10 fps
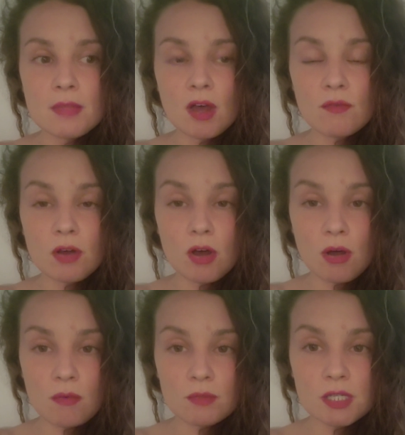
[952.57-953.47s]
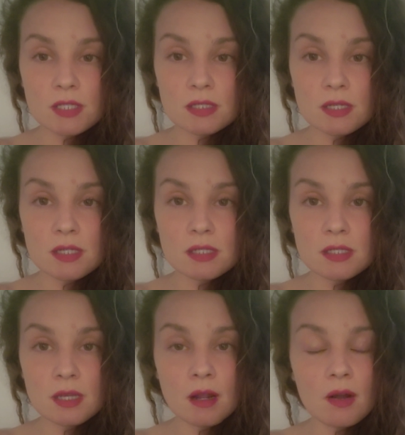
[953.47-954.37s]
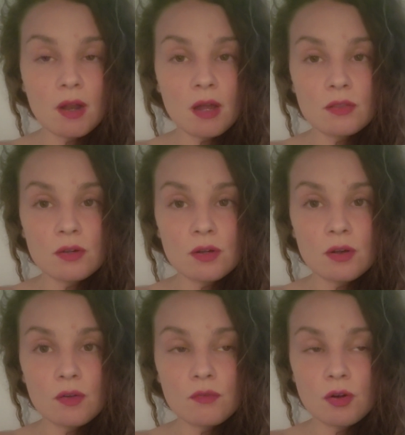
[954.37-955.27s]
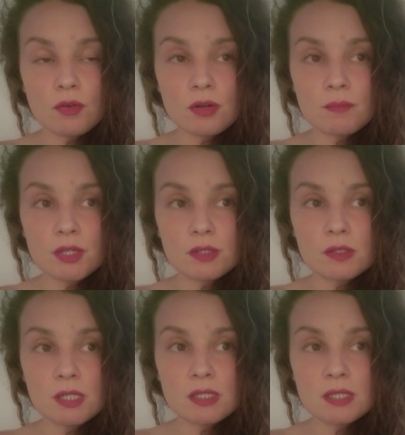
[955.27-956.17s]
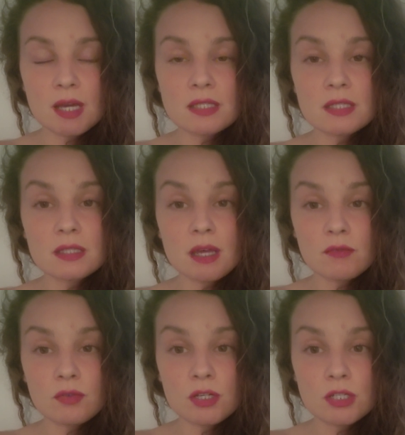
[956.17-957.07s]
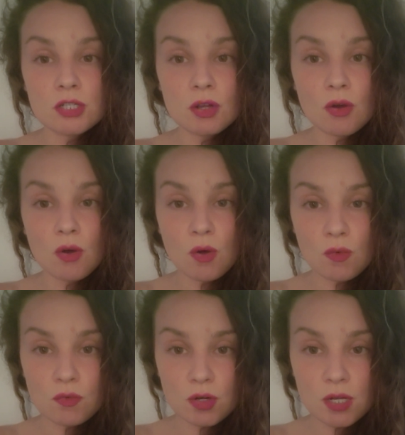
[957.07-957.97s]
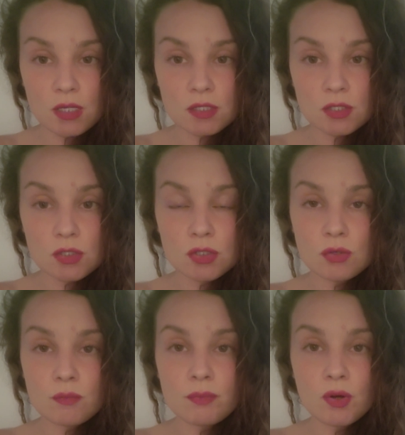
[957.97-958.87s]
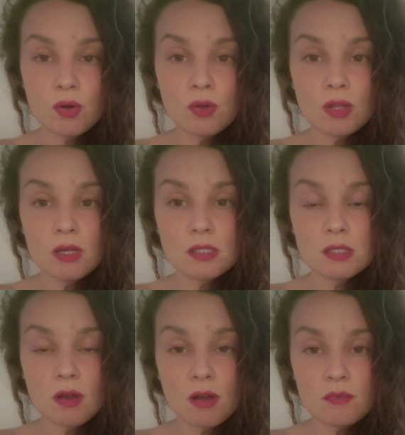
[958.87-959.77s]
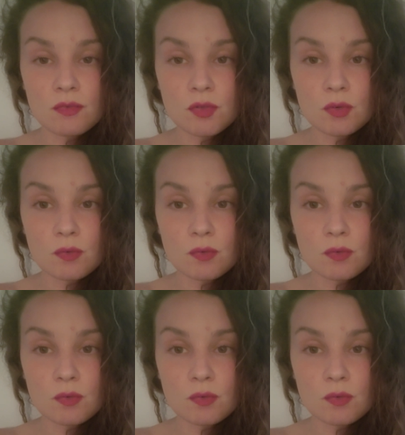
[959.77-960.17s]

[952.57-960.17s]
of homelessness and our other vulnerabilities as leverage over us to pull us off the